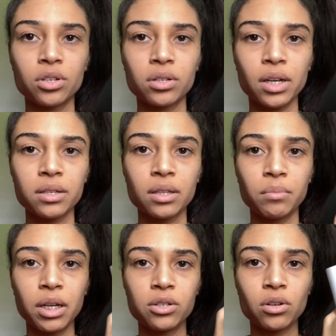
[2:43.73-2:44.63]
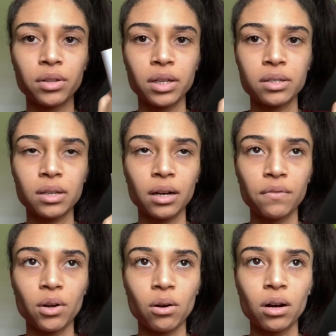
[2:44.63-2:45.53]
test them each on the inside of
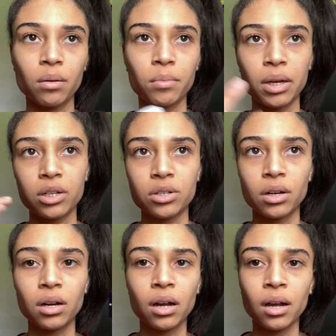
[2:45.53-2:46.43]
your arm and make sure,